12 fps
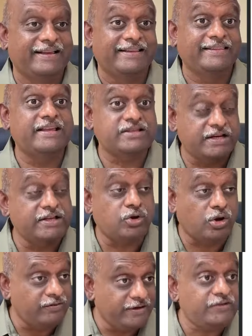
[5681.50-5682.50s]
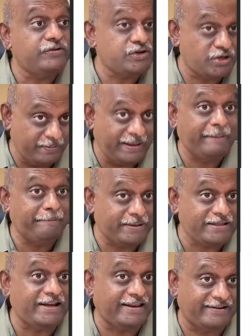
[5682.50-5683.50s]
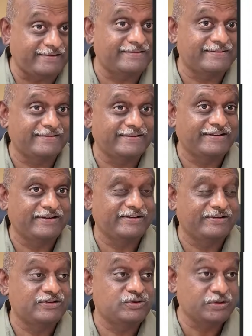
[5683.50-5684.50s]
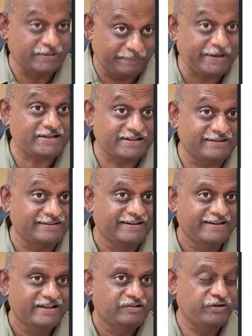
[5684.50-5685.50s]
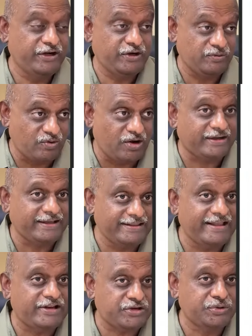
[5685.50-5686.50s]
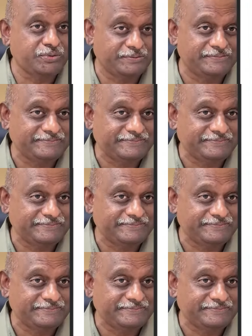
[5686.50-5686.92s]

That's the reason always we should be empathetic to the patient. We need to walk in their shoe.